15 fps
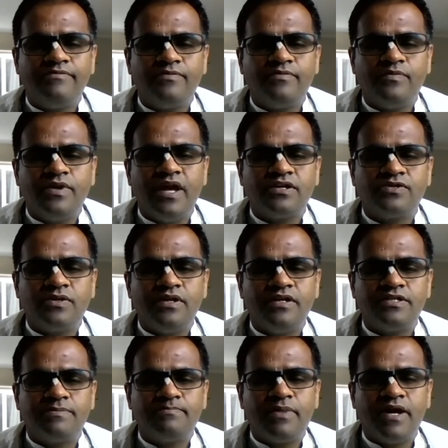we actually
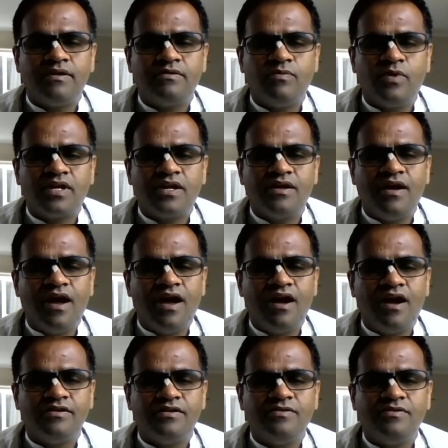spend working
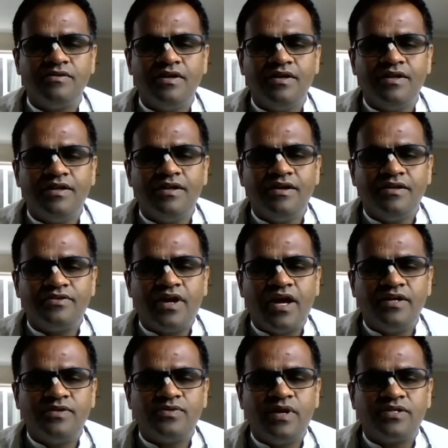hard,
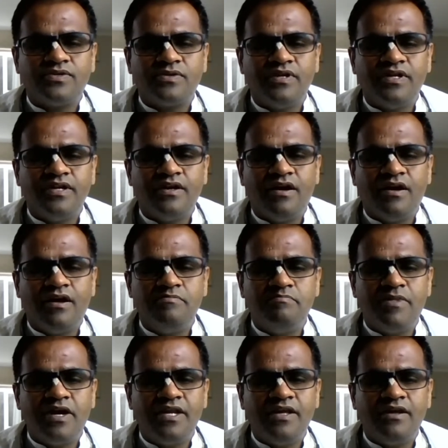try to actually earn
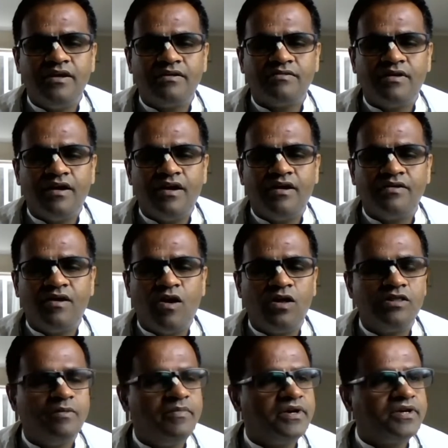money, earn
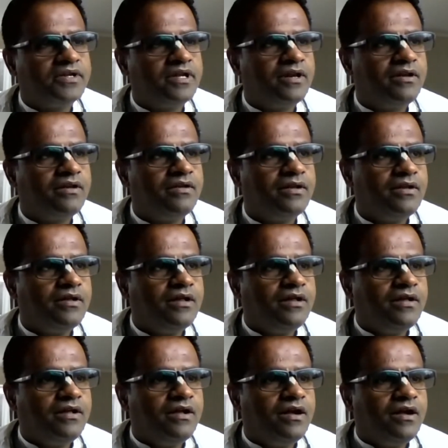all the material
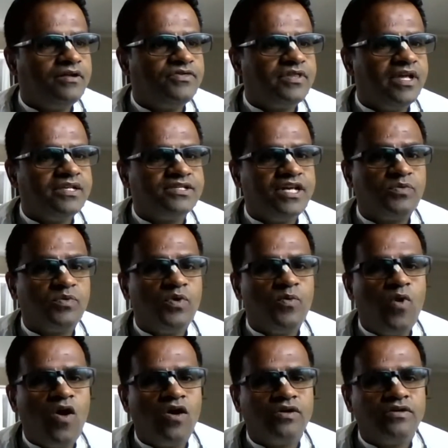things that we
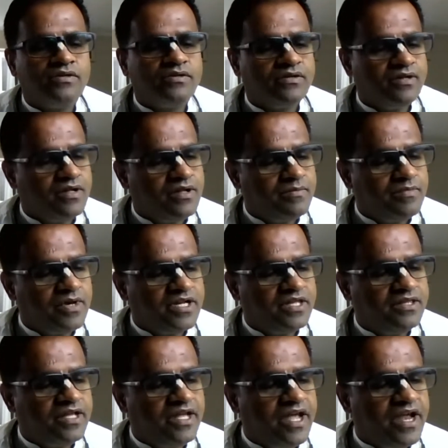want. But
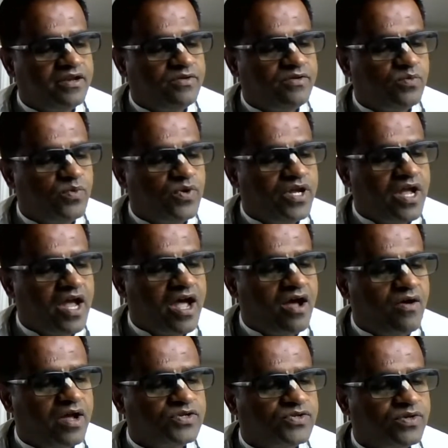in the end, we
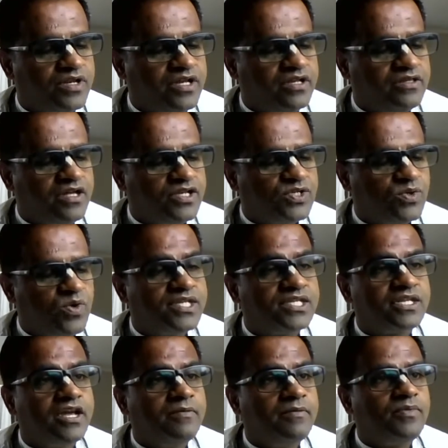have actually, there is no
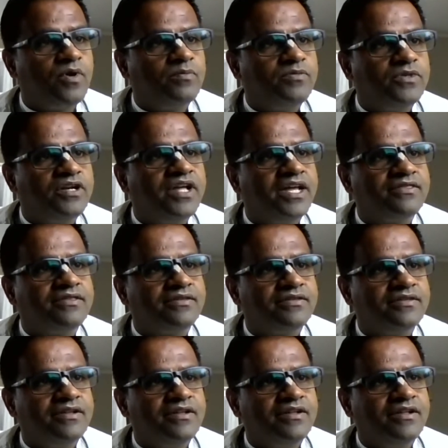escape from the death.
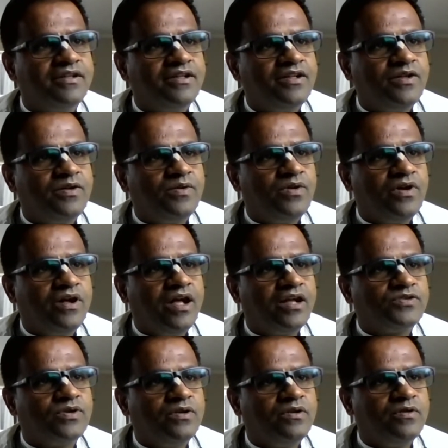
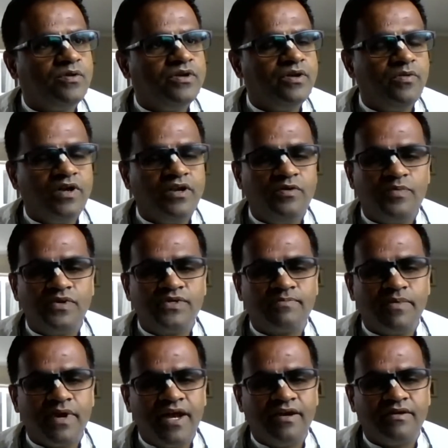Actually, even if we
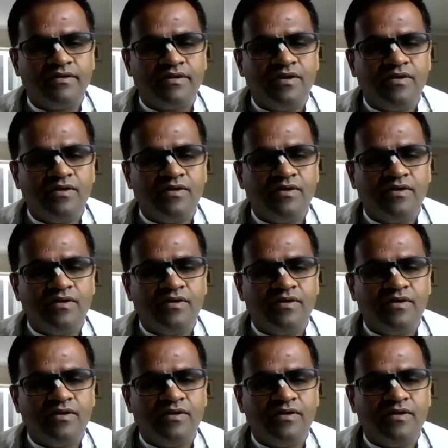spend,